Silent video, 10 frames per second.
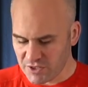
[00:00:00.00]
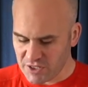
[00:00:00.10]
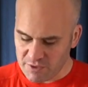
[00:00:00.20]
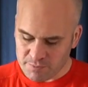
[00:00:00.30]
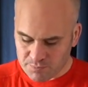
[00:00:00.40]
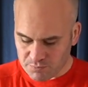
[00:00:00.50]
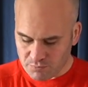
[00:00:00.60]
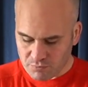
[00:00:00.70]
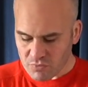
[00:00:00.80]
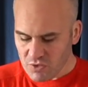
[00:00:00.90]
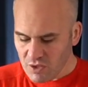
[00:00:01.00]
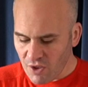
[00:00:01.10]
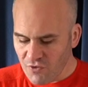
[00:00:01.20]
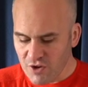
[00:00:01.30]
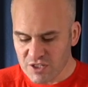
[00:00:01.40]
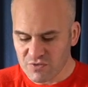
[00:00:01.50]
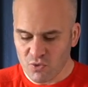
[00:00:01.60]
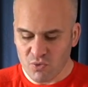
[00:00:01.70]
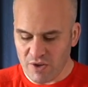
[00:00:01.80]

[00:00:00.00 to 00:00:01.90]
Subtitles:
So first of all,